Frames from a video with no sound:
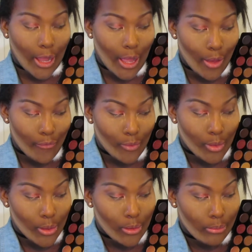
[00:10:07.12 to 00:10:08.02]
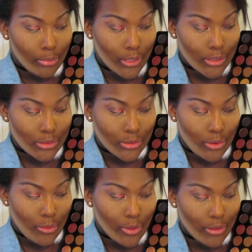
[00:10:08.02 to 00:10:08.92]
guy for a little bit.
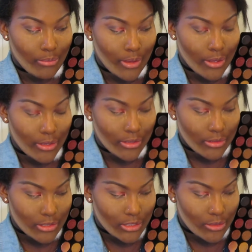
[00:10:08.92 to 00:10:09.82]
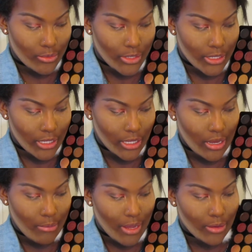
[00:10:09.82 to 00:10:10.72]
So we about to see what he
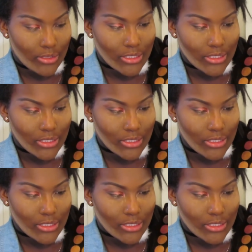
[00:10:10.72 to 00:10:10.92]
about.